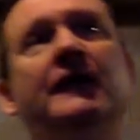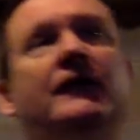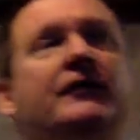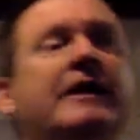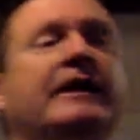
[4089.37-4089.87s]

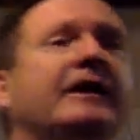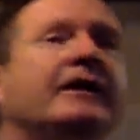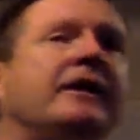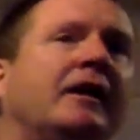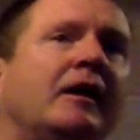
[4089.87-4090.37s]
sneak in
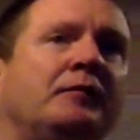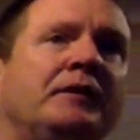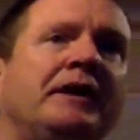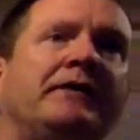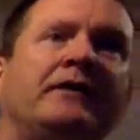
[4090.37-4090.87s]
and
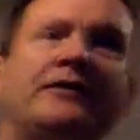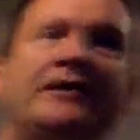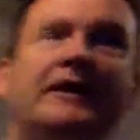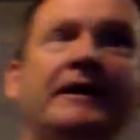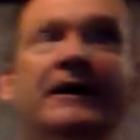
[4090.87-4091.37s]
update the
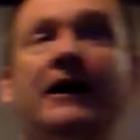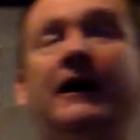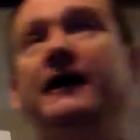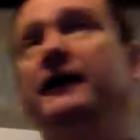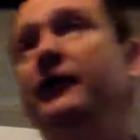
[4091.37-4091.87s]
study
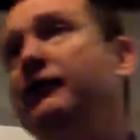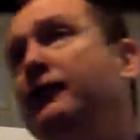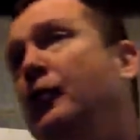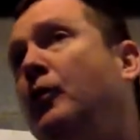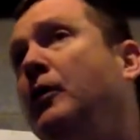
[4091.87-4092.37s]
guides
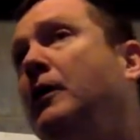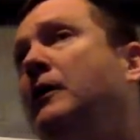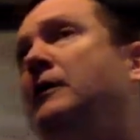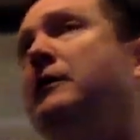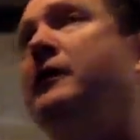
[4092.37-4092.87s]

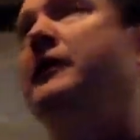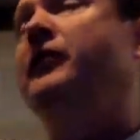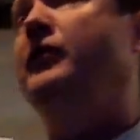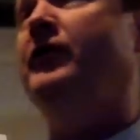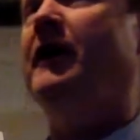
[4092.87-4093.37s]
for the
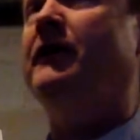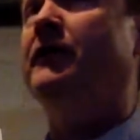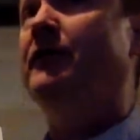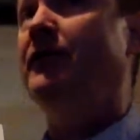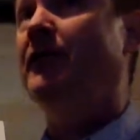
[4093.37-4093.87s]
2
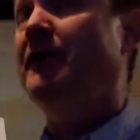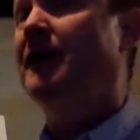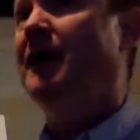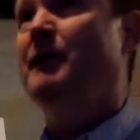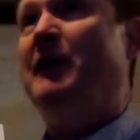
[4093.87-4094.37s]
sections.
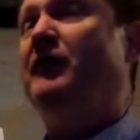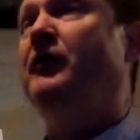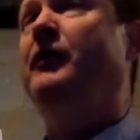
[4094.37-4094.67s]
I meant to do